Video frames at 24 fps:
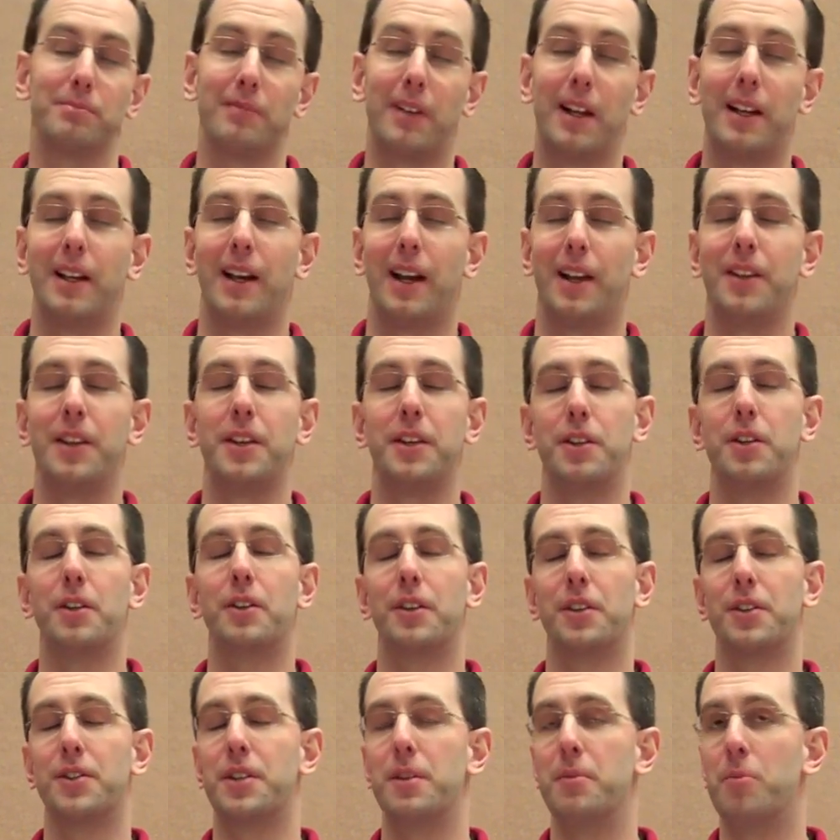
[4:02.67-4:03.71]
I think you're
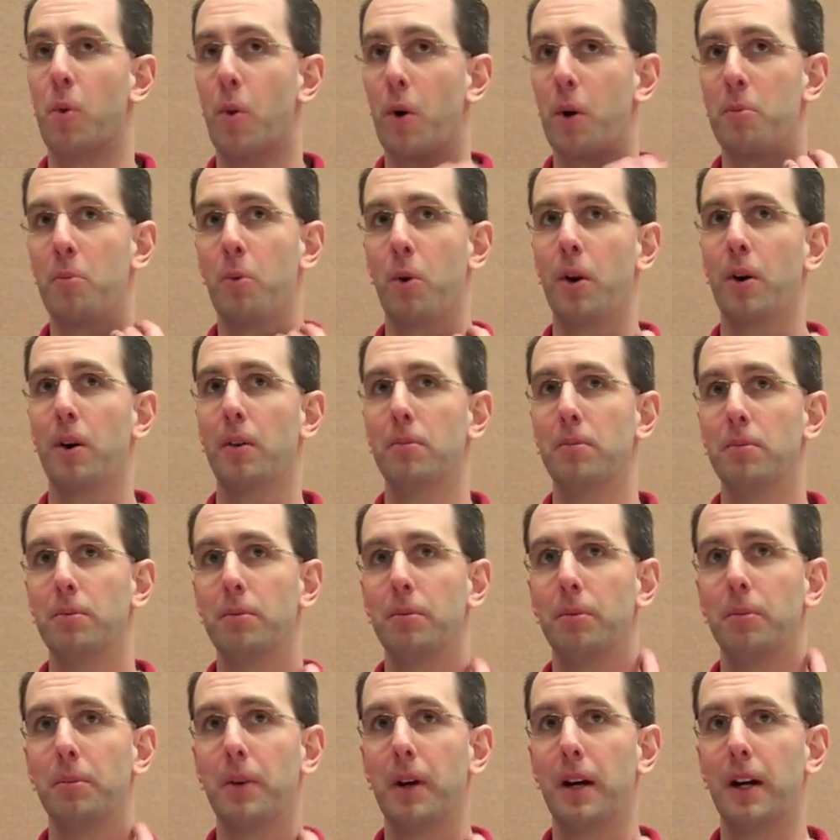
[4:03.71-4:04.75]
going to see more and more
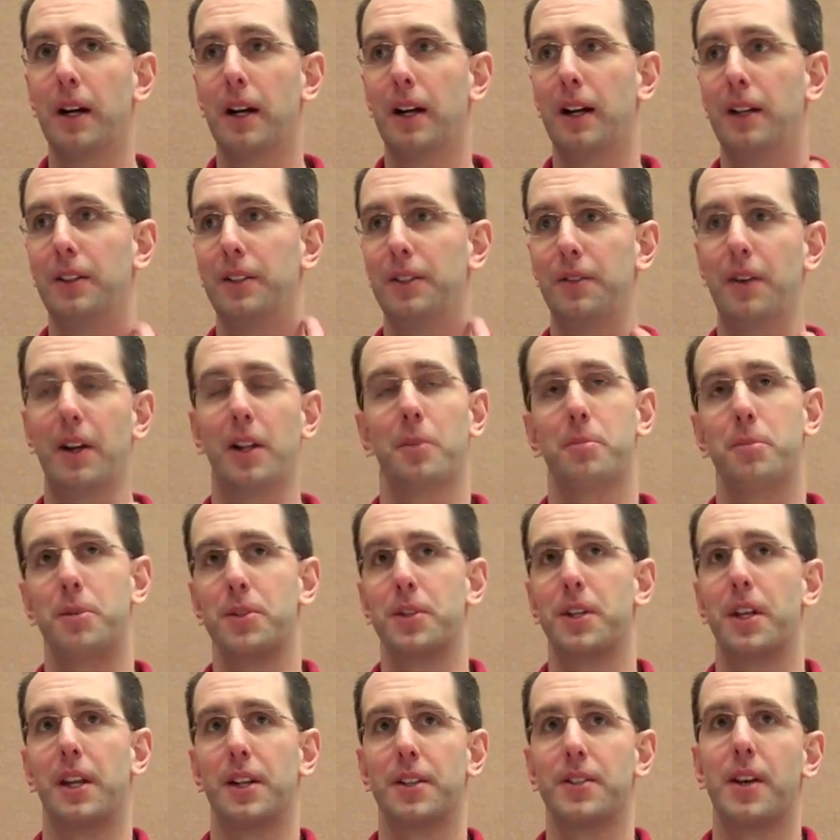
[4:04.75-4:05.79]
developers
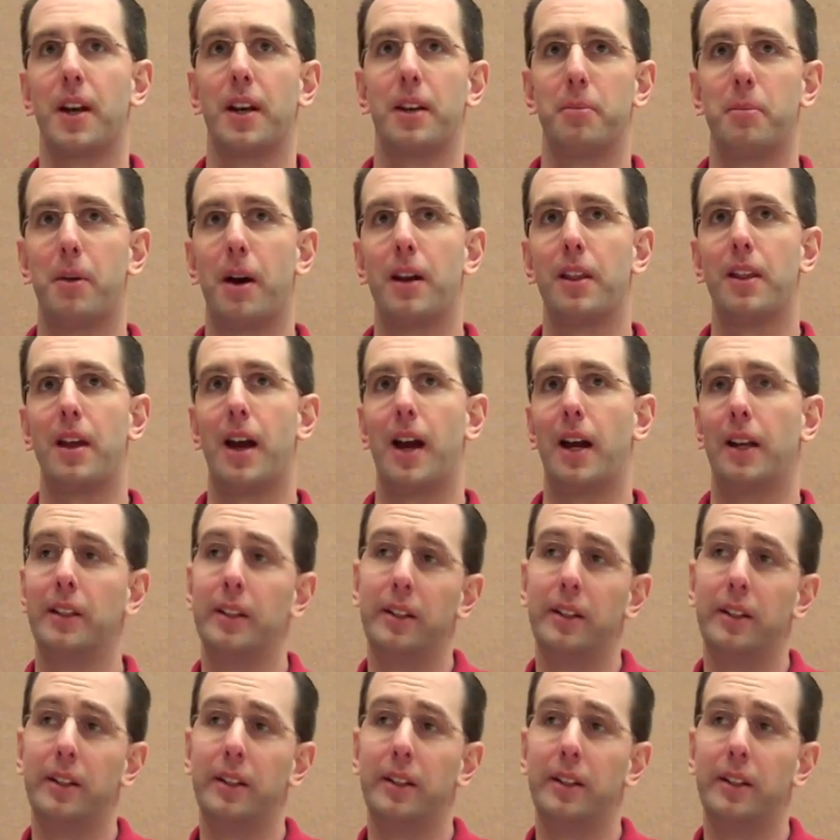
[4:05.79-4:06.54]
get excited by that.